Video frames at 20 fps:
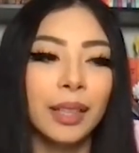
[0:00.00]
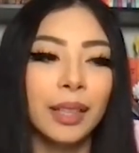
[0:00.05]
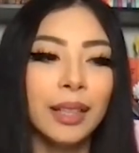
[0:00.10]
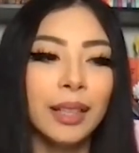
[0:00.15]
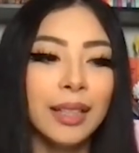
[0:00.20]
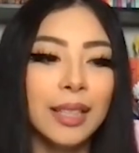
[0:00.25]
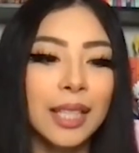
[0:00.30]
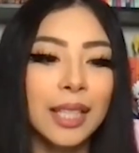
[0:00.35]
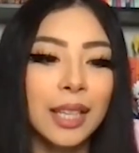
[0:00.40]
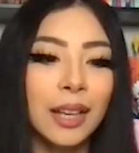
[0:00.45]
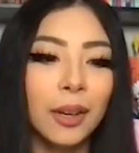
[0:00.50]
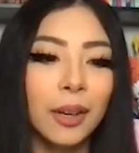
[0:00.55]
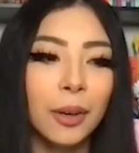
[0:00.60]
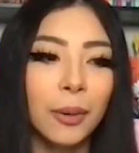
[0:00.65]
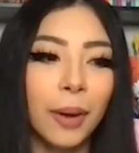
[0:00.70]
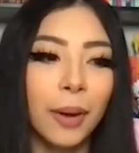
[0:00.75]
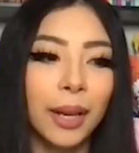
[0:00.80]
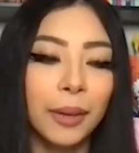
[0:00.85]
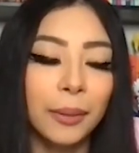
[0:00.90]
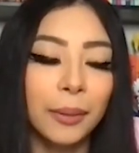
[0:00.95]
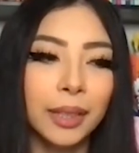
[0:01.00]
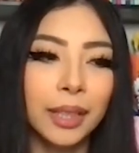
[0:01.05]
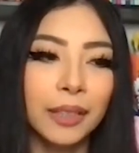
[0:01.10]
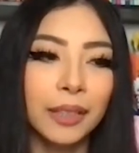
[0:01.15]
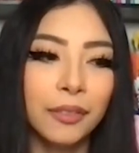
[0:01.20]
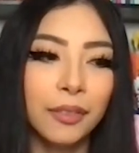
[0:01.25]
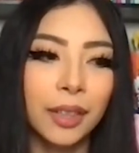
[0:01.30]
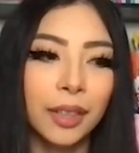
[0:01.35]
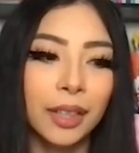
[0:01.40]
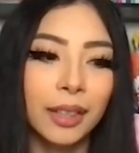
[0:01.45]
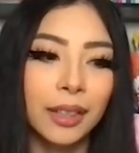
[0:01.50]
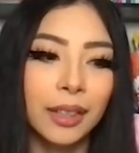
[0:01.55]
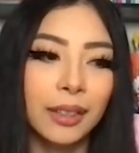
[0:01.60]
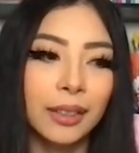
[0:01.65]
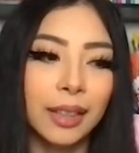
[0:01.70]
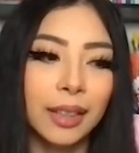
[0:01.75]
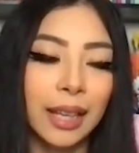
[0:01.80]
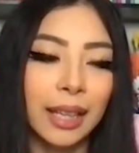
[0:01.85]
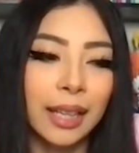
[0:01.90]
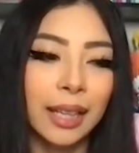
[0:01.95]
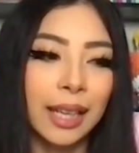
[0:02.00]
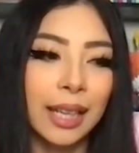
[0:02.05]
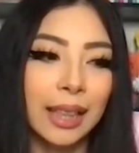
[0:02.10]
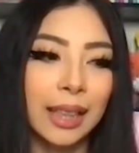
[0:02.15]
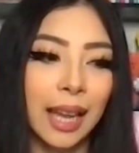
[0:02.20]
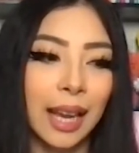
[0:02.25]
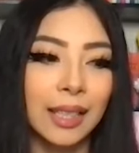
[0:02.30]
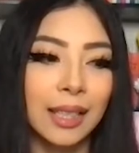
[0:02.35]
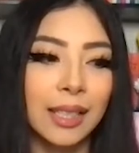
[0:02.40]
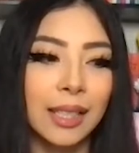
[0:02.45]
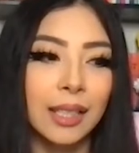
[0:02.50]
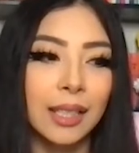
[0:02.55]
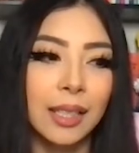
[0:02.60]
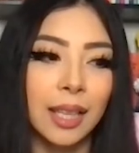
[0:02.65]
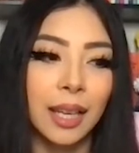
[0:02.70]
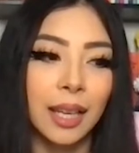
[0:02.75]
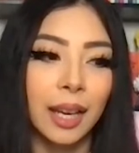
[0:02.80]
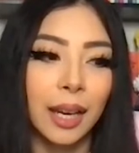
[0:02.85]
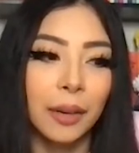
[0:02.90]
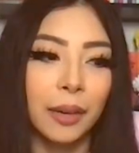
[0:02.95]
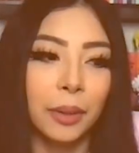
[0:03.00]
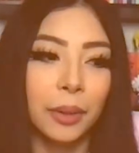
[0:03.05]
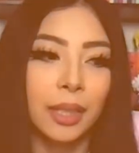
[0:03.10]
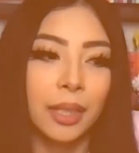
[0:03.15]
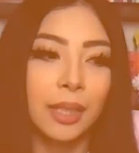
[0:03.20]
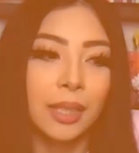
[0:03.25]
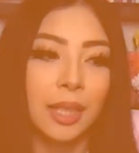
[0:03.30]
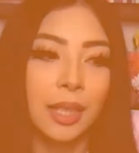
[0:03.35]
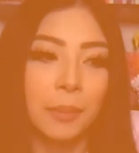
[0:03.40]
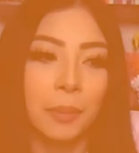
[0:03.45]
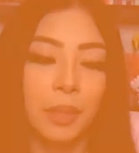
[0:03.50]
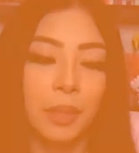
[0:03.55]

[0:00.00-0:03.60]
So I really feel like in that sense, like I relate to him a